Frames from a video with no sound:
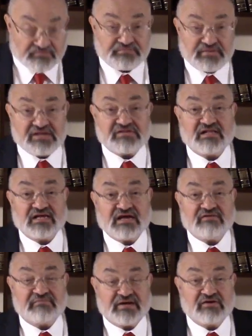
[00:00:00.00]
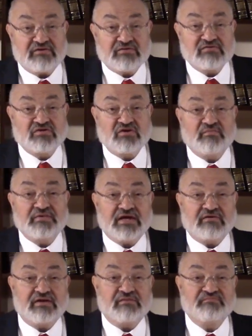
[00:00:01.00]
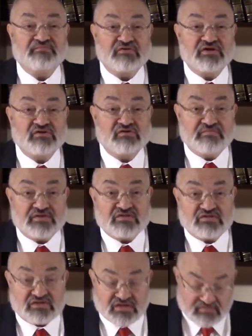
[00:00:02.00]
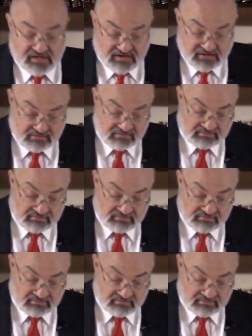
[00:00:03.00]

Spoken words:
Basically, everybody heard there's an open area where you can do business, and they went there.